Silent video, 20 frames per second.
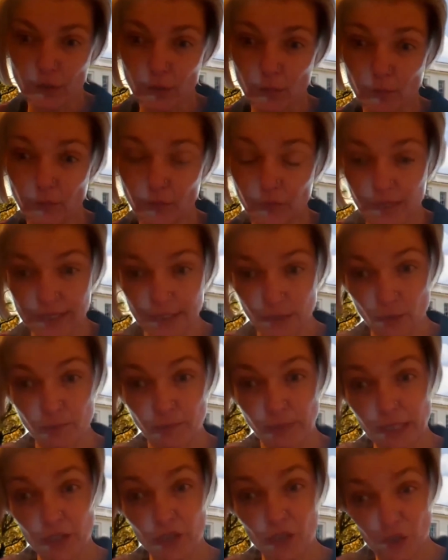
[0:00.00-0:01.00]
know this could
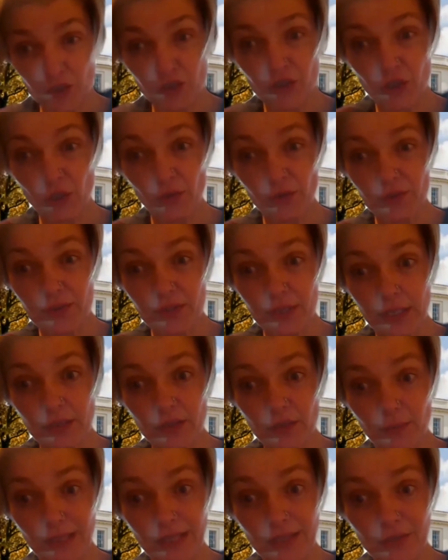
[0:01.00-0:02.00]
be just another stick
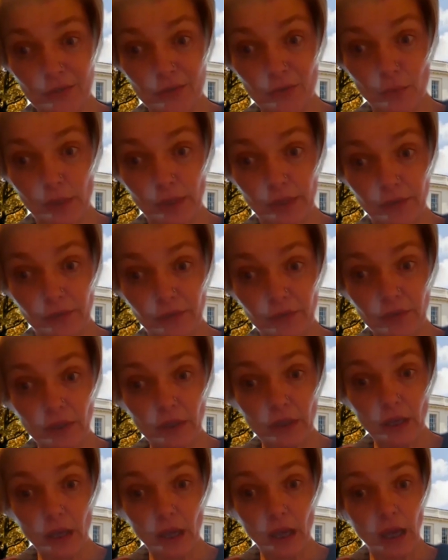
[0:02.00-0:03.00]
to beat us with,
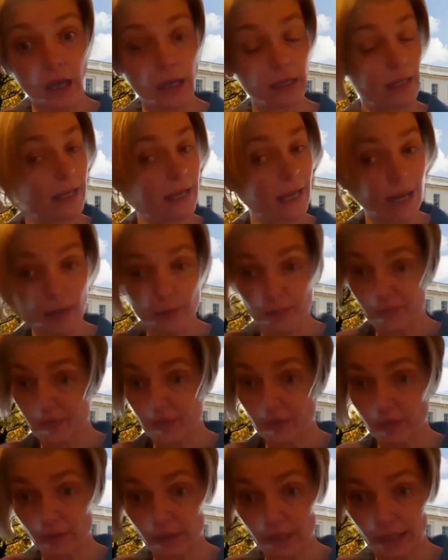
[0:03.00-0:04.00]
and I
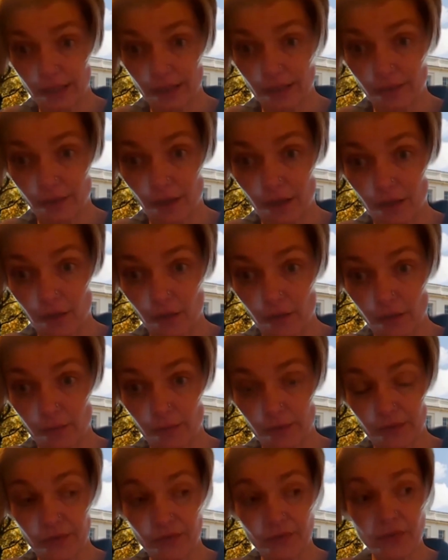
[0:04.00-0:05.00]
absolutely hear that
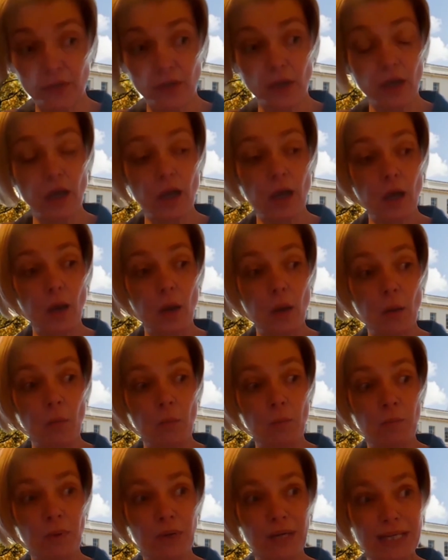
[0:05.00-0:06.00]
argument.
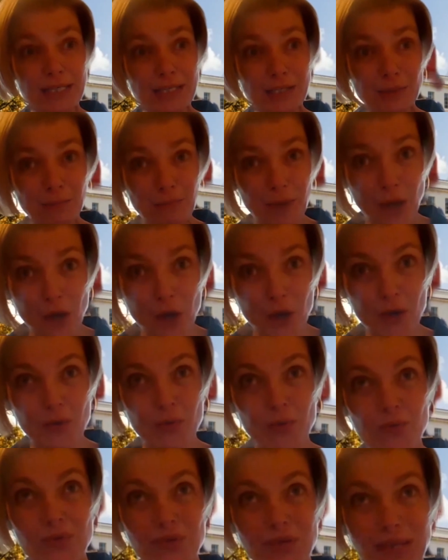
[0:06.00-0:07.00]
But I
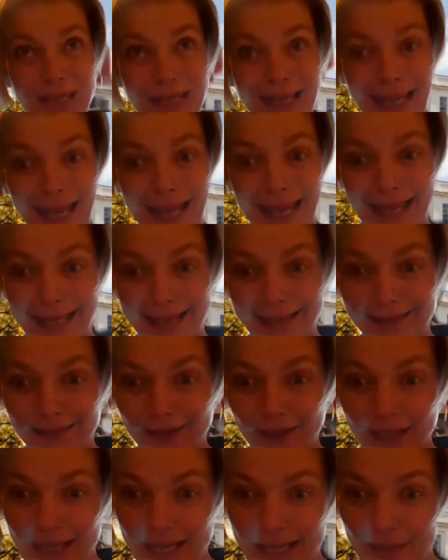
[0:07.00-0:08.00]
suppose
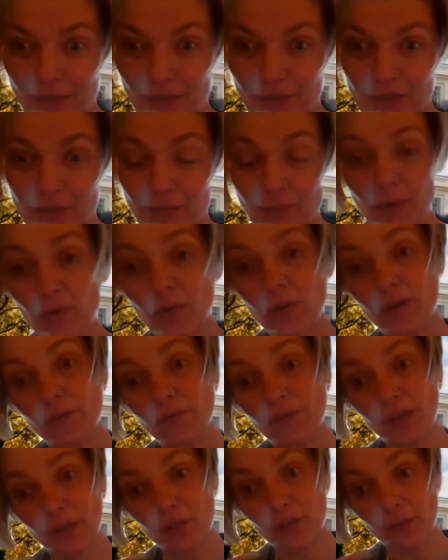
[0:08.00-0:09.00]
again, in the spirit
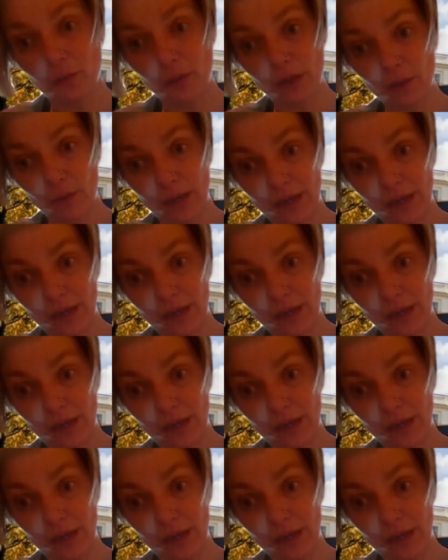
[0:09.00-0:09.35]
of the only way